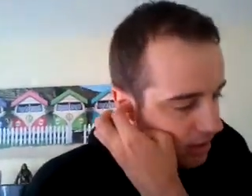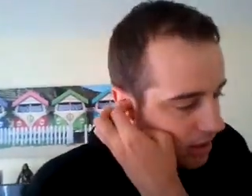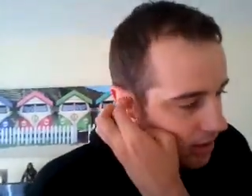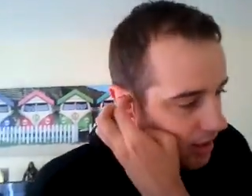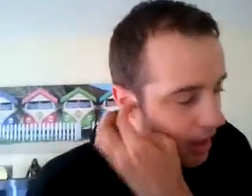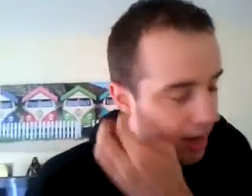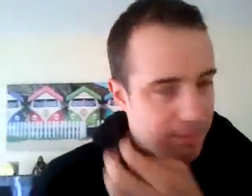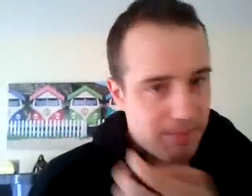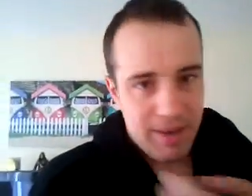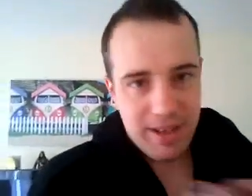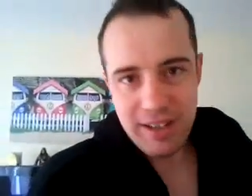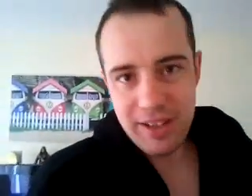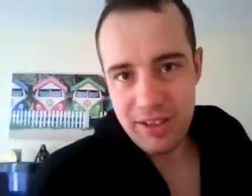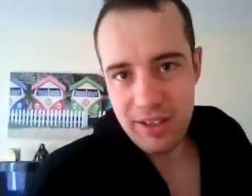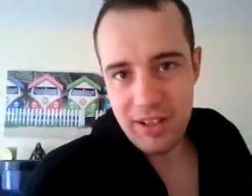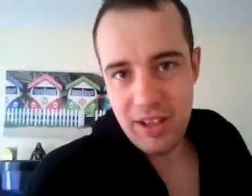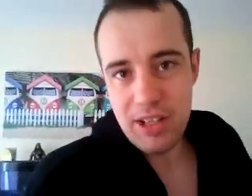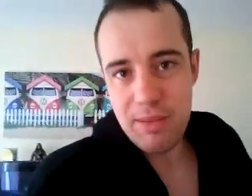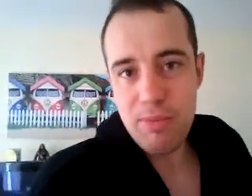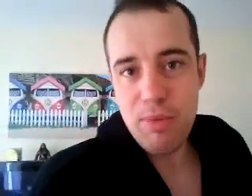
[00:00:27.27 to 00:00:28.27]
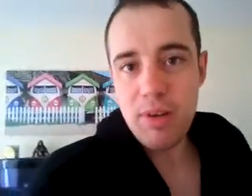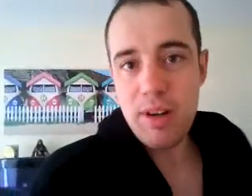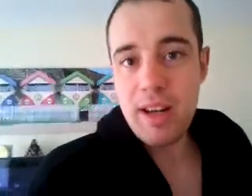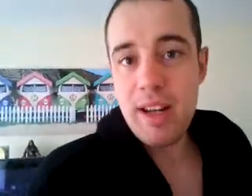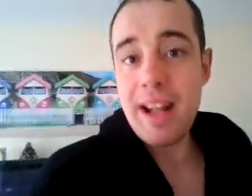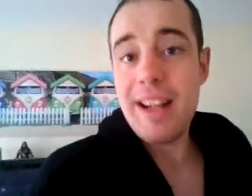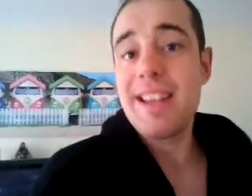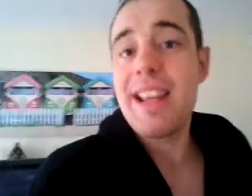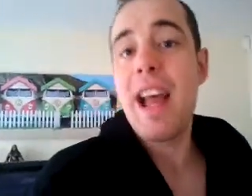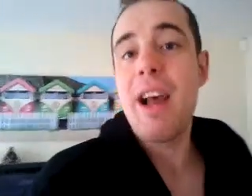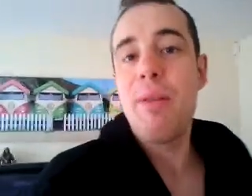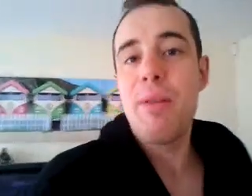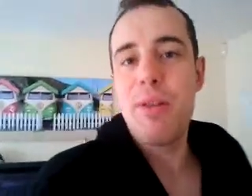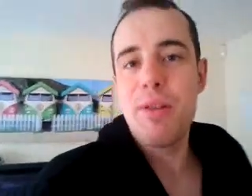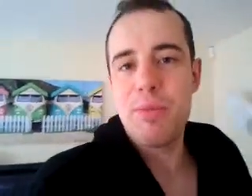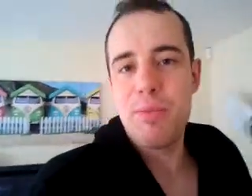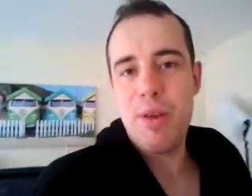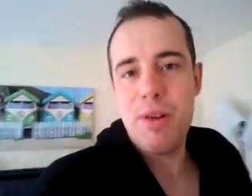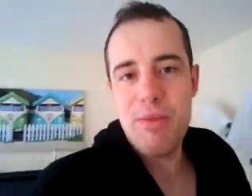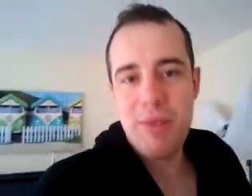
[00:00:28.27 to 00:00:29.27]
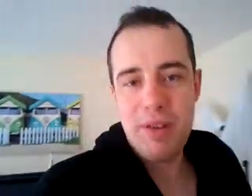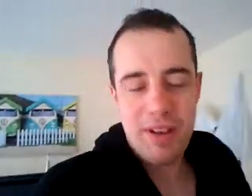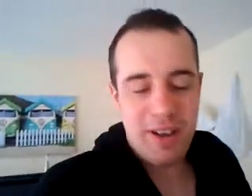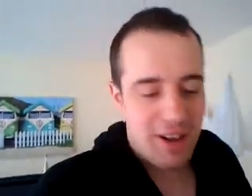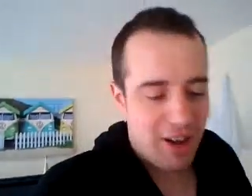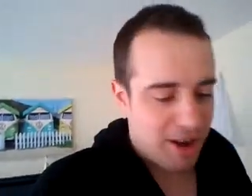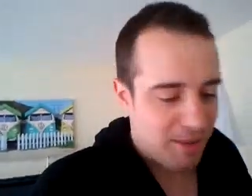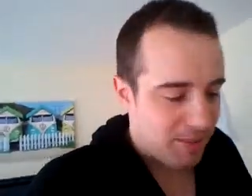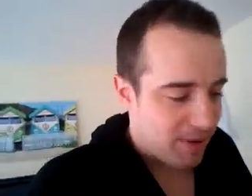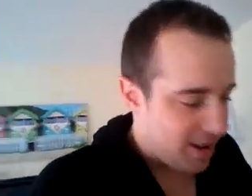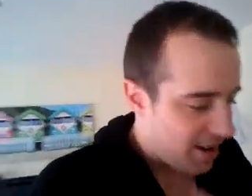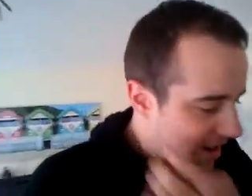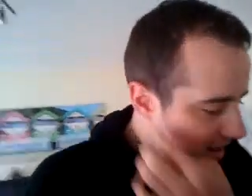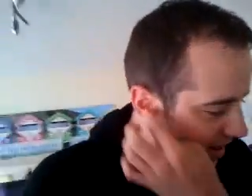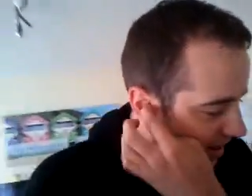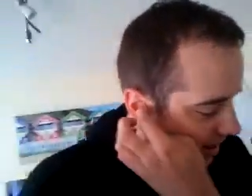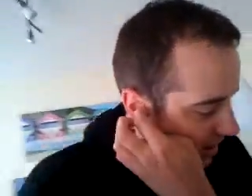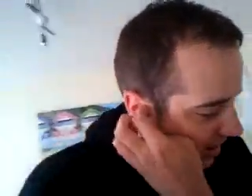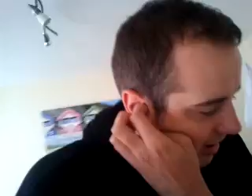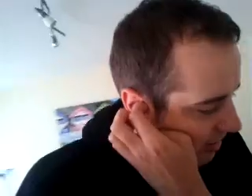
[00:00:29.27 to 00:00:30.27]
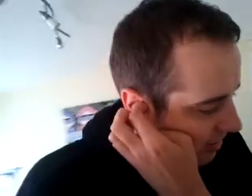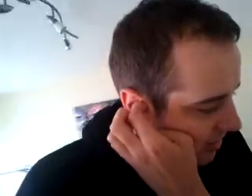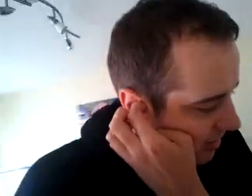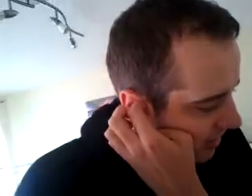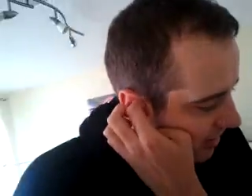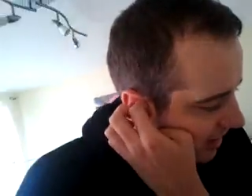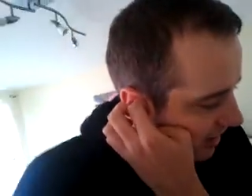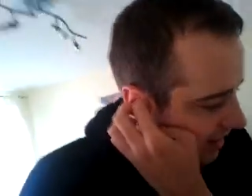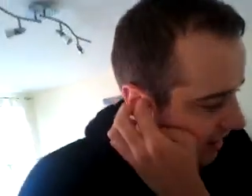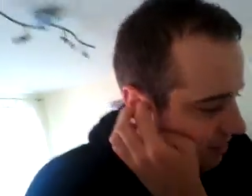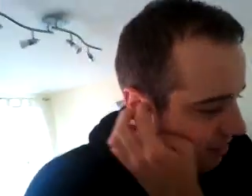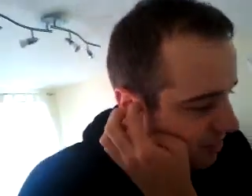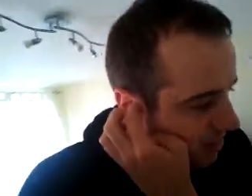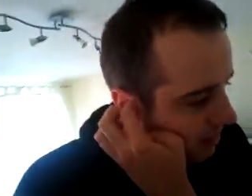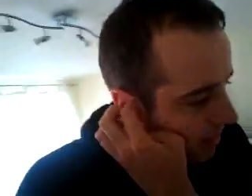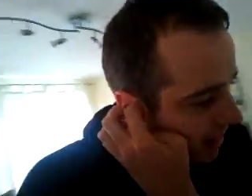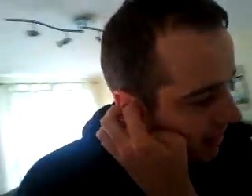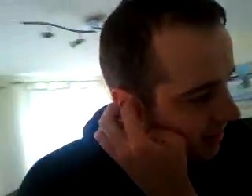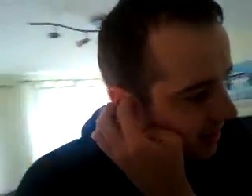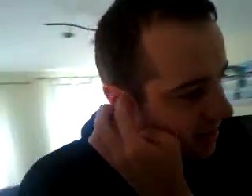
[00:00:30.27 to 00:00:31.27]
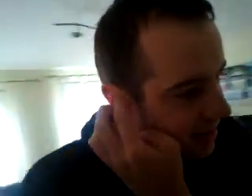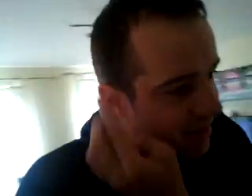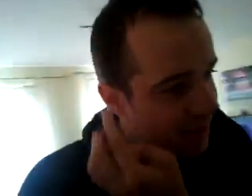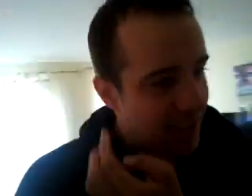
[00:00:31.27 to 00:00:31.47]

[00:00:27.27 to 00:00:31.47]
I did that because this morning that's how I was woken up. I was it was about